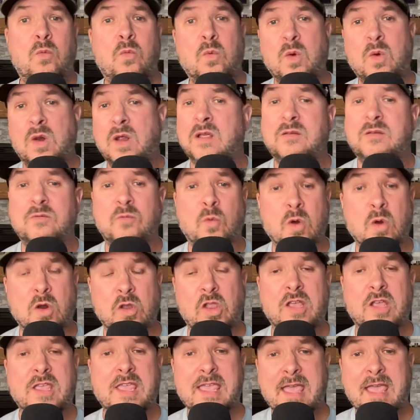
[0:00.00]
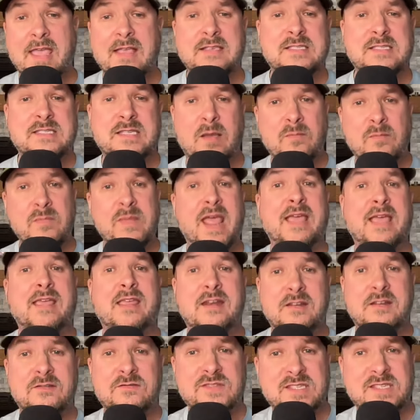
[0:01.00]
we're, looking at some
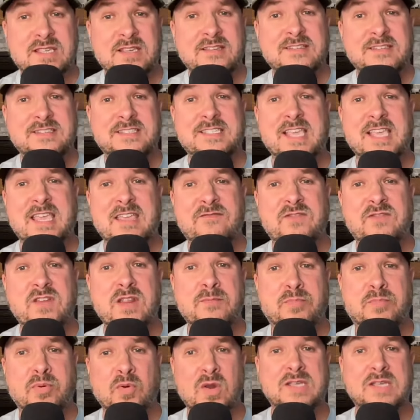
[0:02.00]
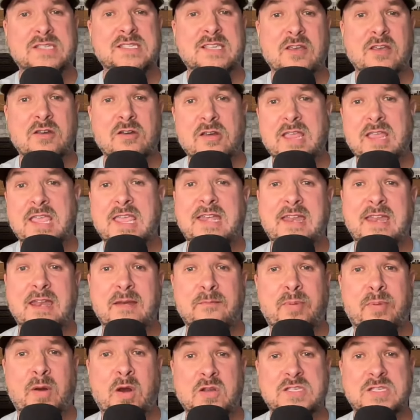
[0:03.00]
negatives. Safety Brisker, he
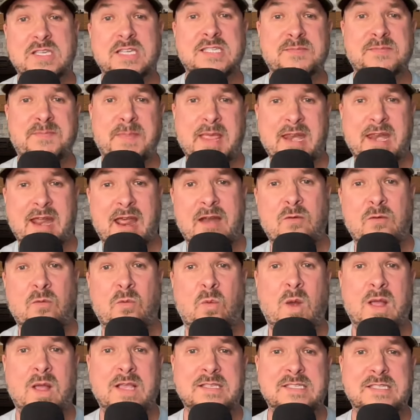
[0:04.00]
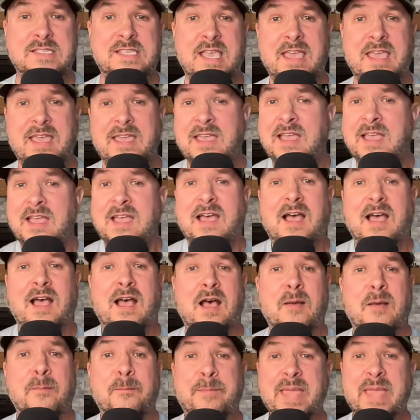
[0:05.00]
didn't participate on Wednesday.
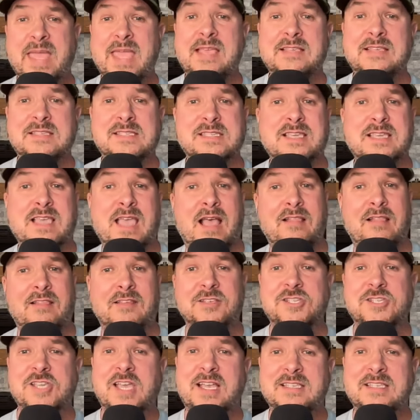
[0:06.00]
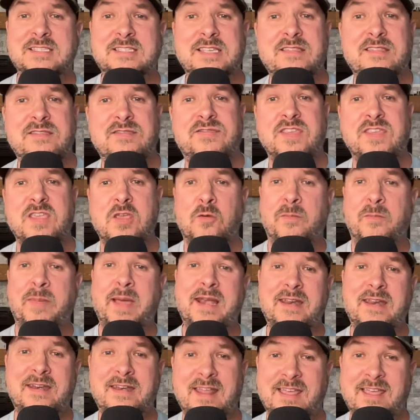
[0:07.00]
Uh, Bates, Collin Johnson, Theo
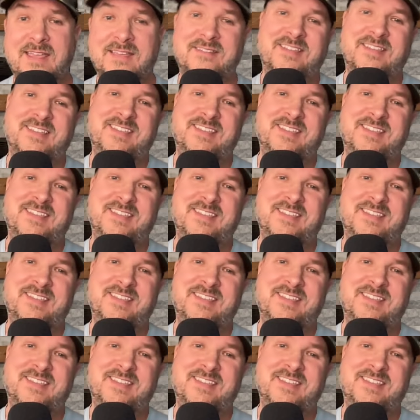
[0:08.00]
Benedet,